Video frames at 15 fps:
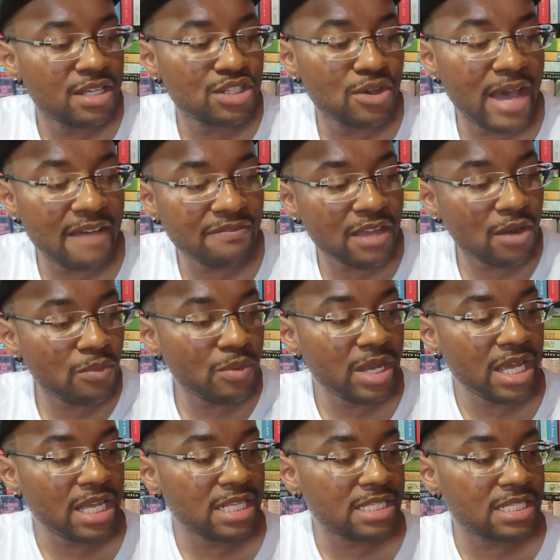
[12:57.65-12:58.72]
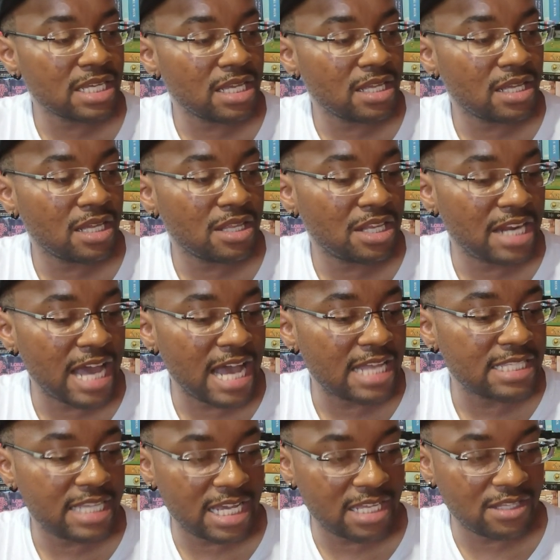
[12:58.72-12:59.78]
So after I read uh, the
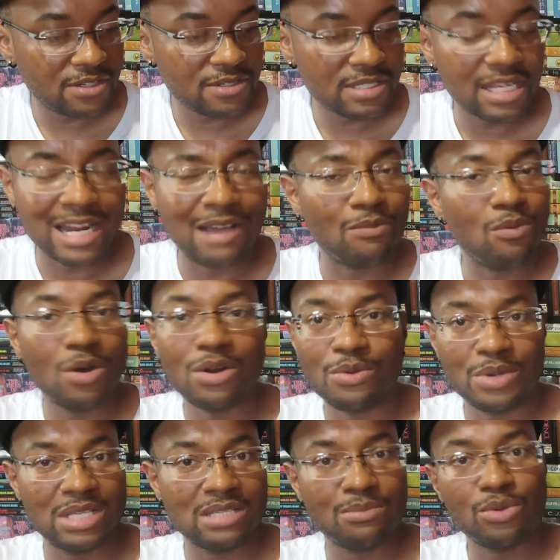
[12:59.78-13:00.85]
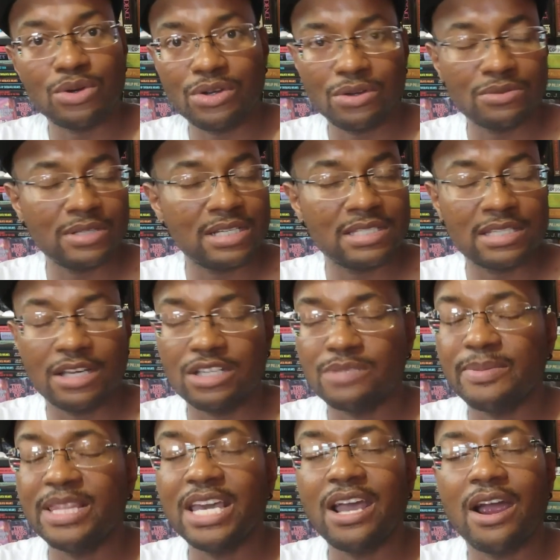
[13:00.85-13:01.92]
Nine Tailors, and I want to read some more Dorothy Sayers,
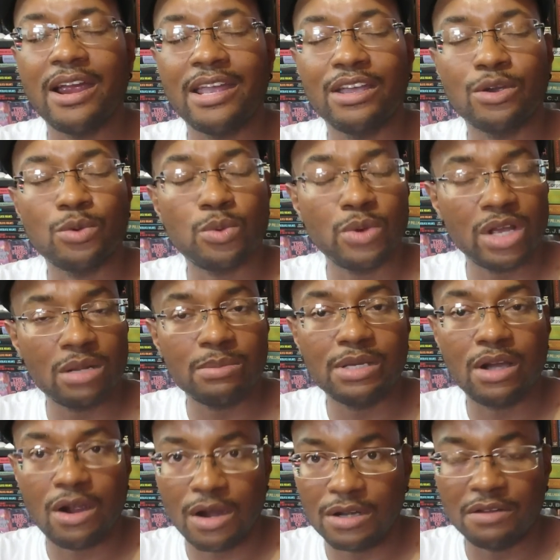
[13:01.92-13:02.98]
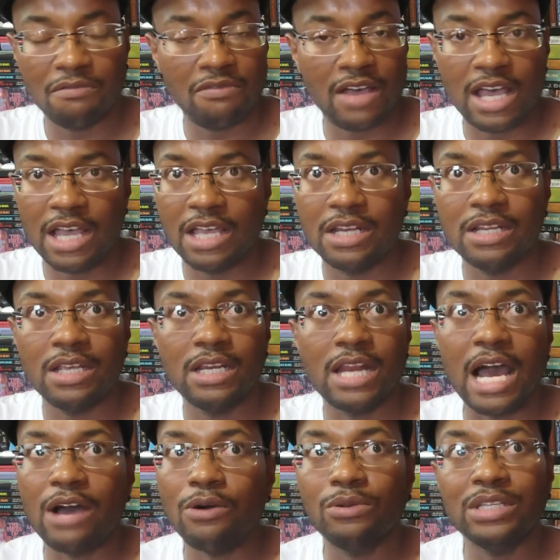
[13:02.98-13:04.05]
but they are incredibly hard to find,
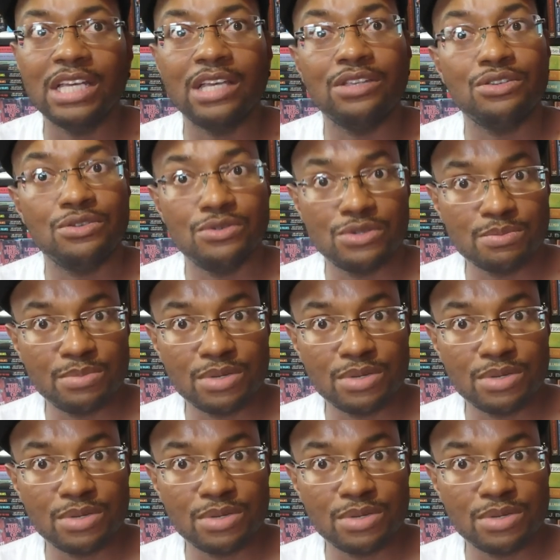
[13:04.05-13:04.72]
not only in used